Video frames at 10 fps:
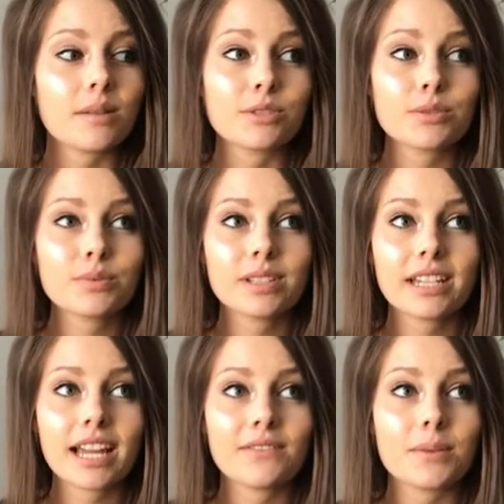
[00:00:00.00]
just really
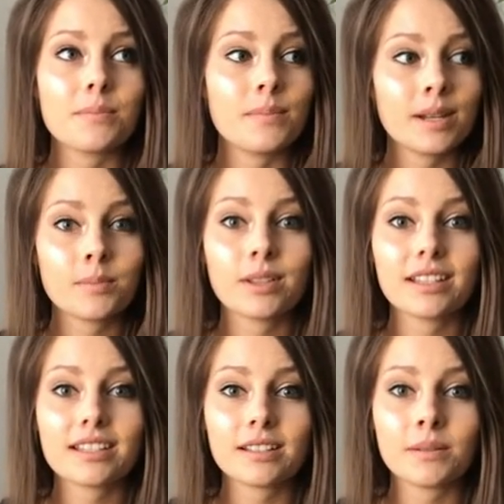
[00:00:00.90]
have a
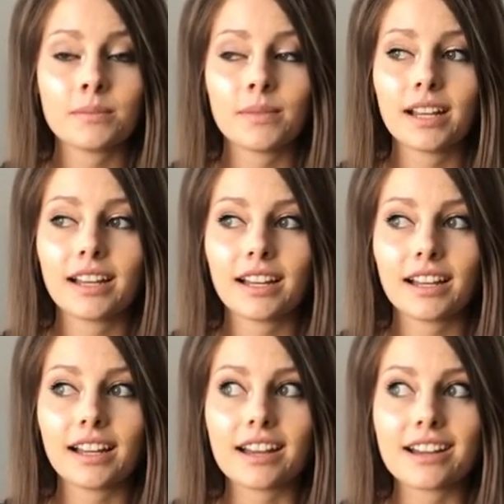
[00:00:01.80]
minimalism
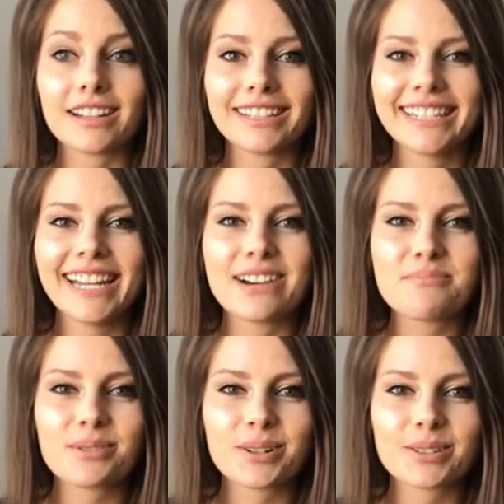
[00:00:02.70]

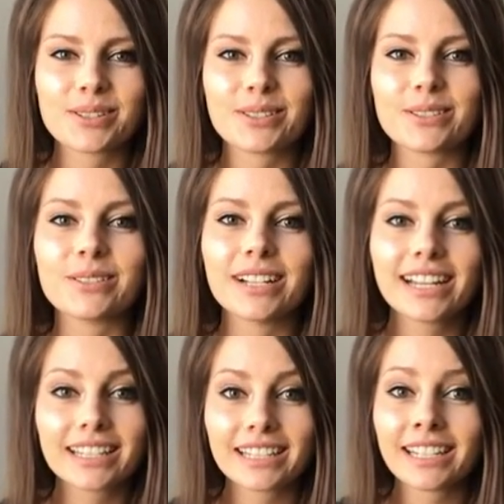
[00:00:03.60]
approach to
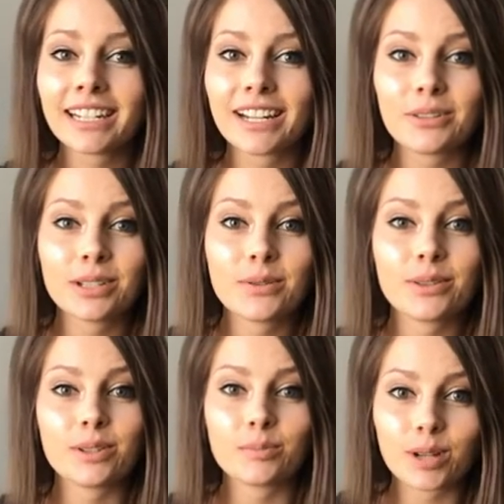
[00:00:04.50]
cleaning, not only
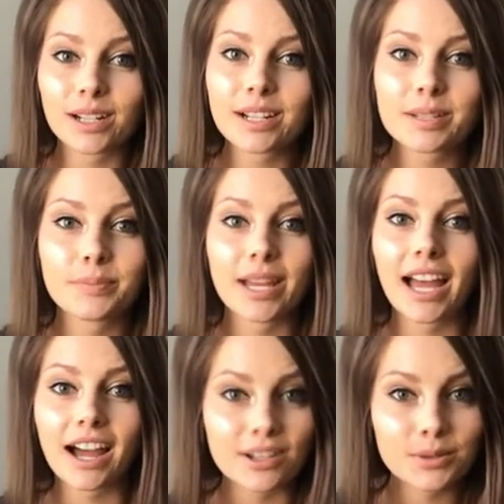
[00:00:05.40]
with your products but
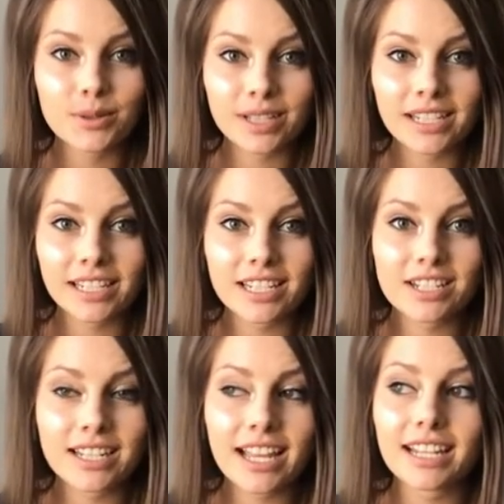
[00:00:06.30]
how you clean
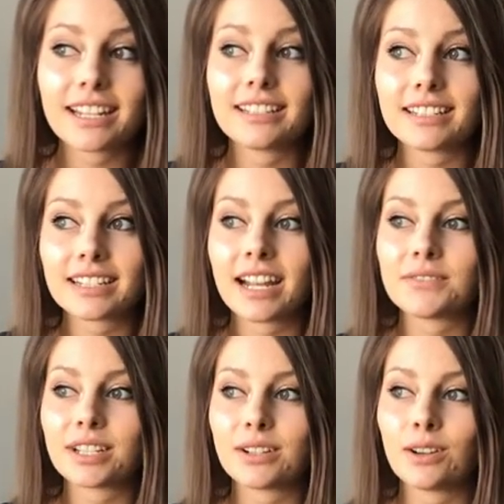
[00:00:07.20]
each day. It doesn't have
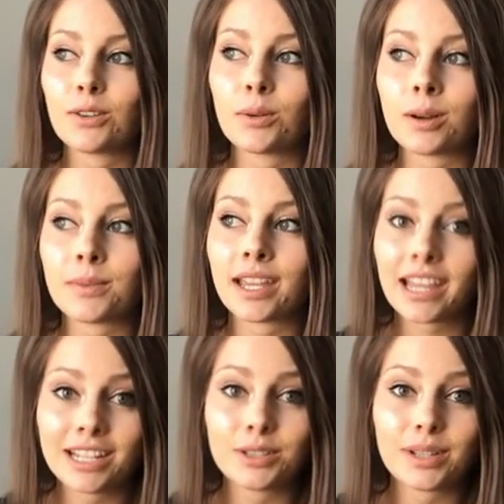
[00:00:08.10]
to get overwhelming
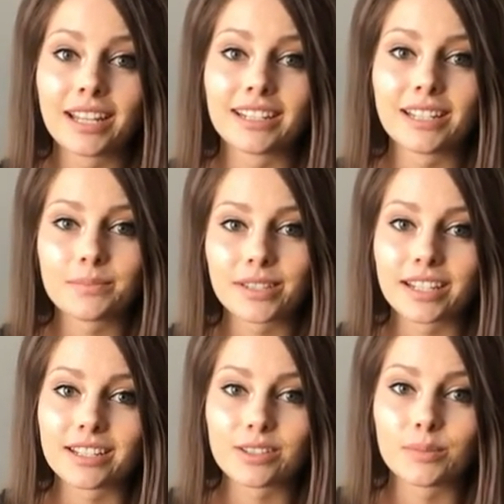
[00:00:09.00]
and you can keep
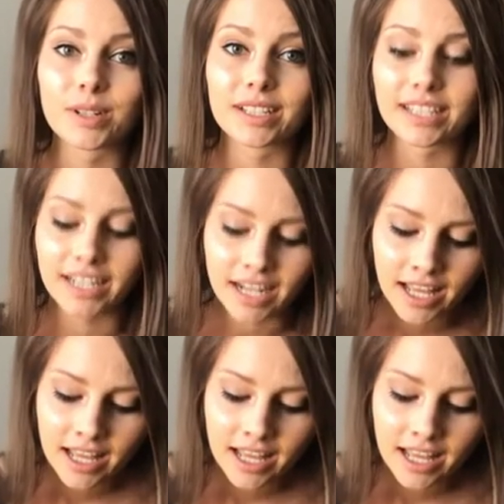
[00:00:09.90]
things super clean.